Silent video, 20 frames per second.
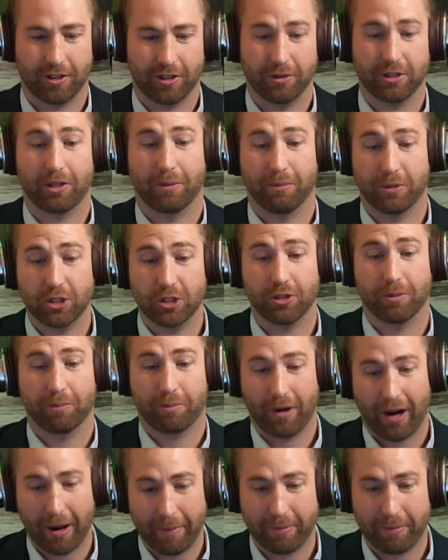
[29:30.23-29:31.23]
commercial
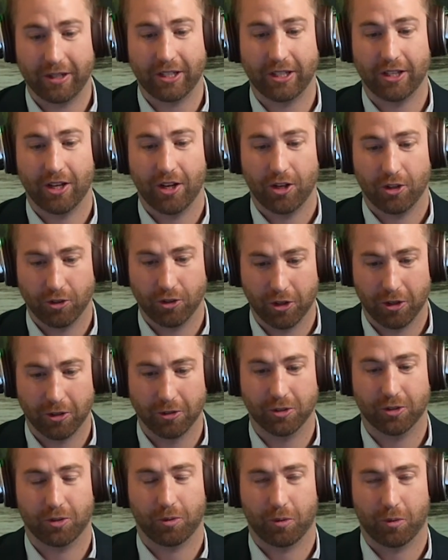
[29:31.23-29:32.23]
property
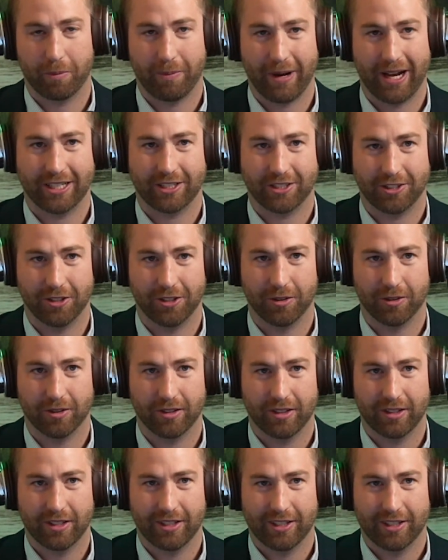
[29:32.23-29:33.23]
loans were past due.
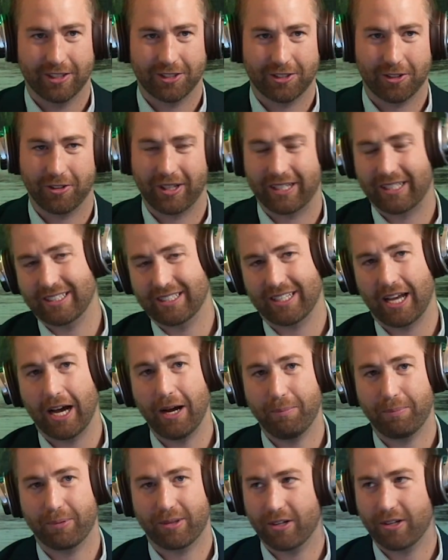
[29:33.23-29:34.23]
So like it's
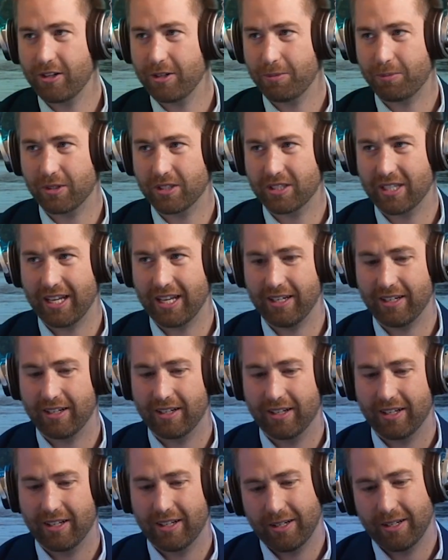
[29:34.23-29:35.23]
up 30%,
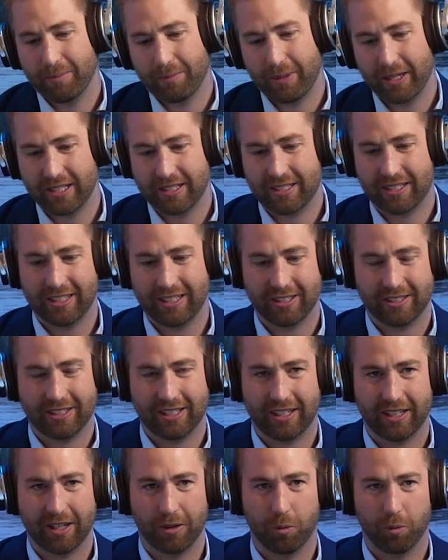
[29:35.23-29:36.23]
but it's still
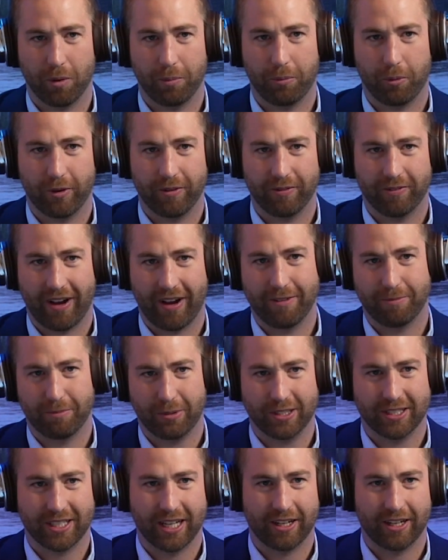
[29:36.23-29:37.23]
sitting at
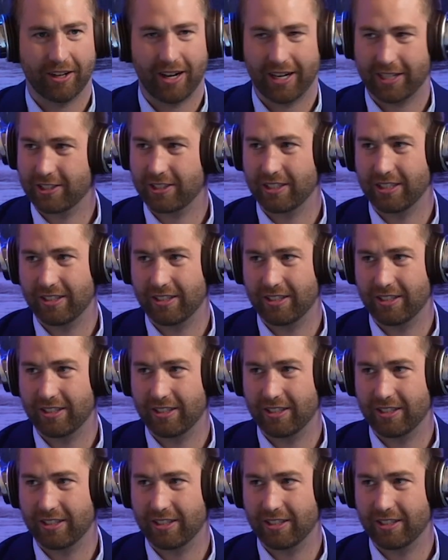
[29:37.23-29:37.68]
1.5% are actually